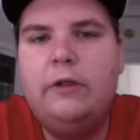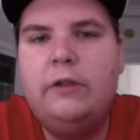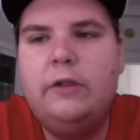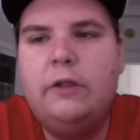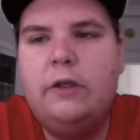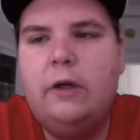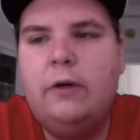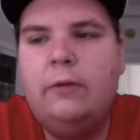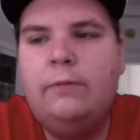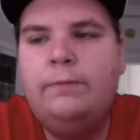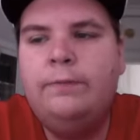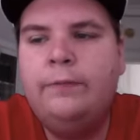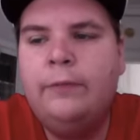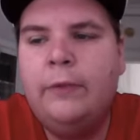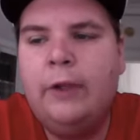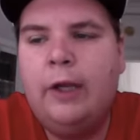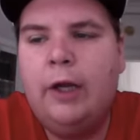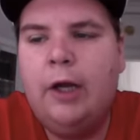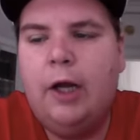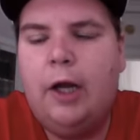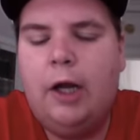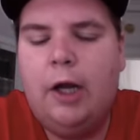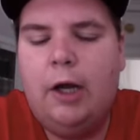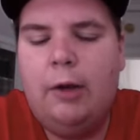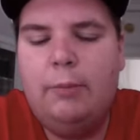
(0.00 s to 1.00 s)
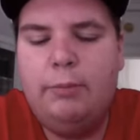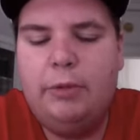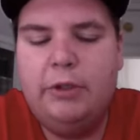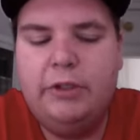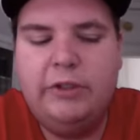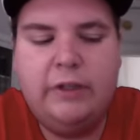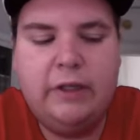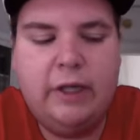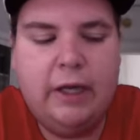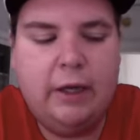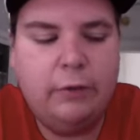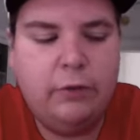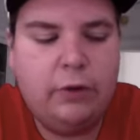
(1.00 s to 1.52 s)
So, um, but
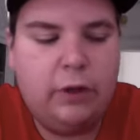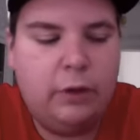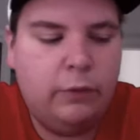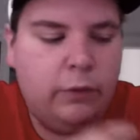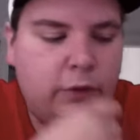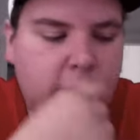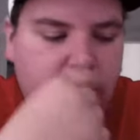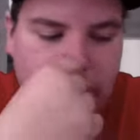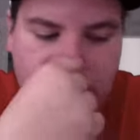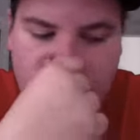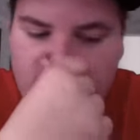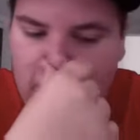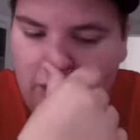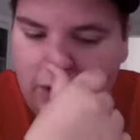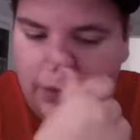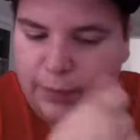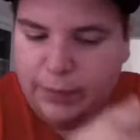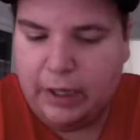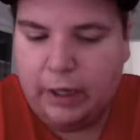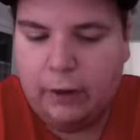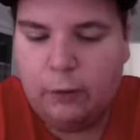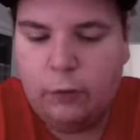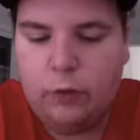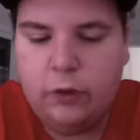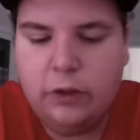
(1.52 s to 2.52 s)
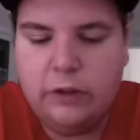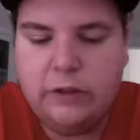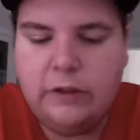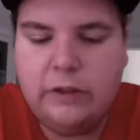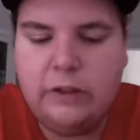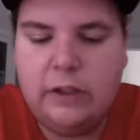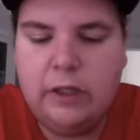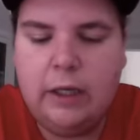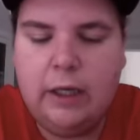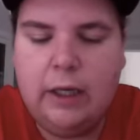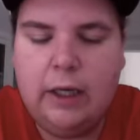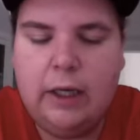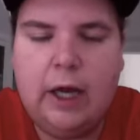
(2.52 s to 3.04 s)
today what I wanted to talk about was
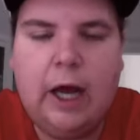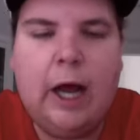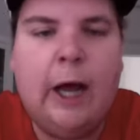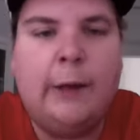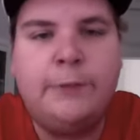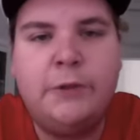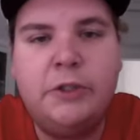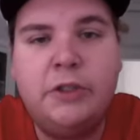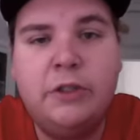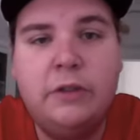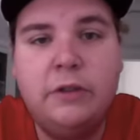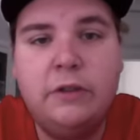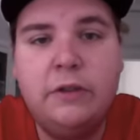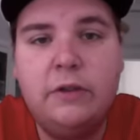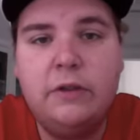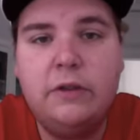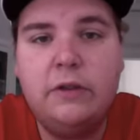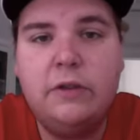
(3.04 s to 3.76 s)
uh, options.